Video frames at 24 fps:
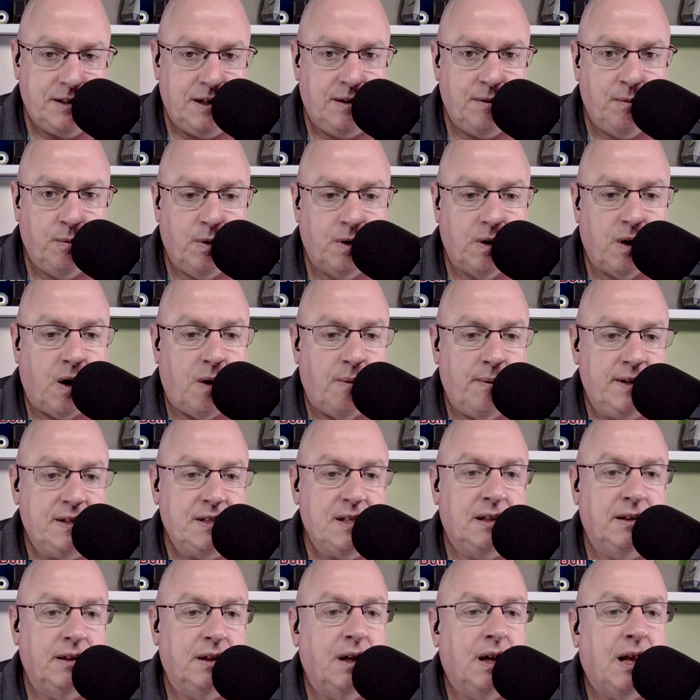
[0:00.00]
And we're always a
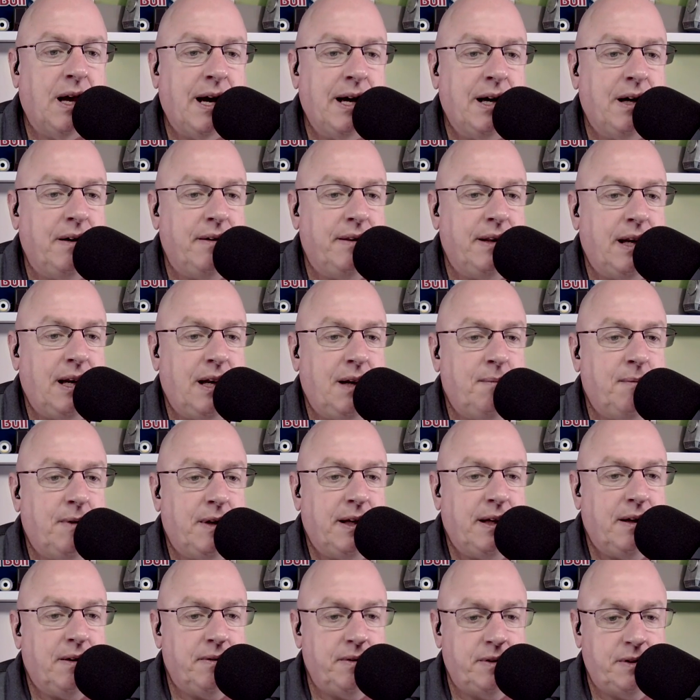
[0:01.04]
little higher than anyone
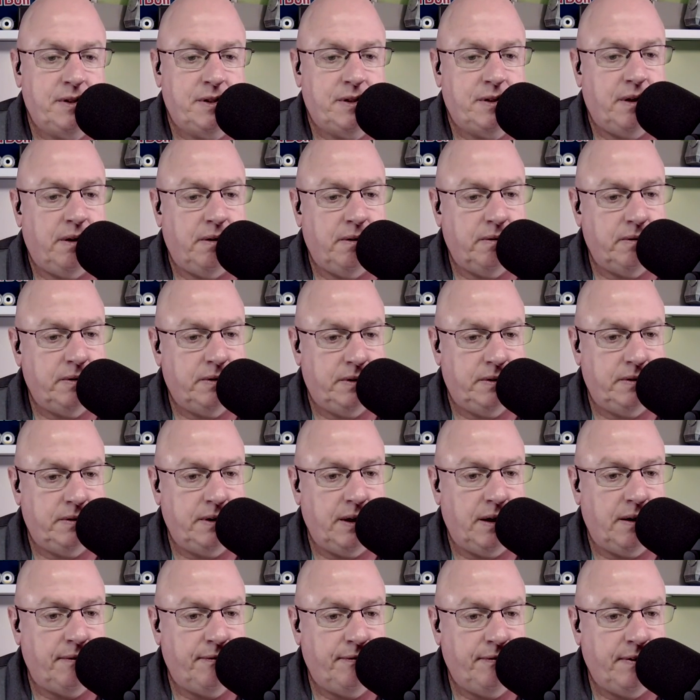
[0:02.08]
else, so you know,